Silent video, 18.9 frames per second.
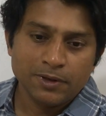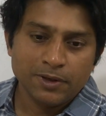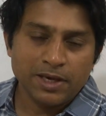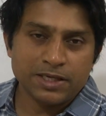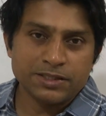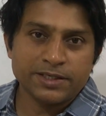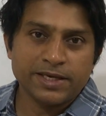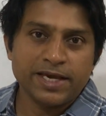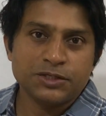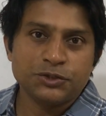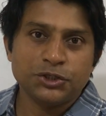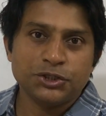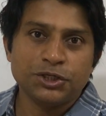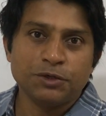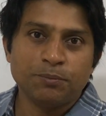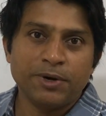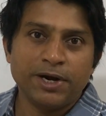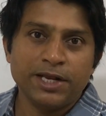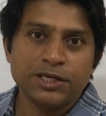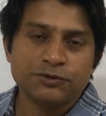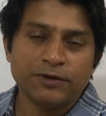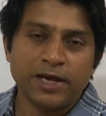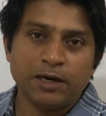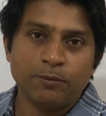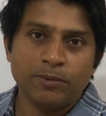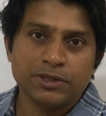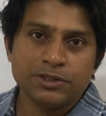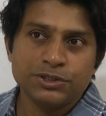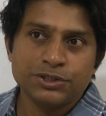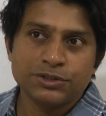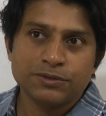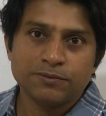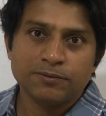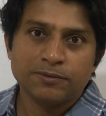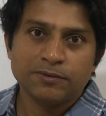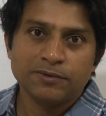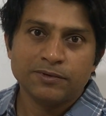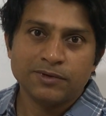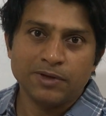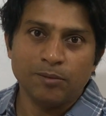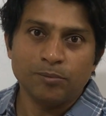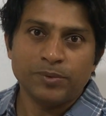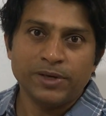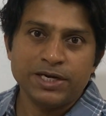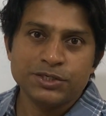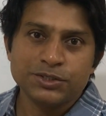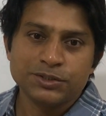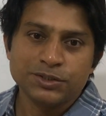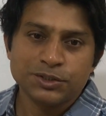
As the gestation period is 9 months complete,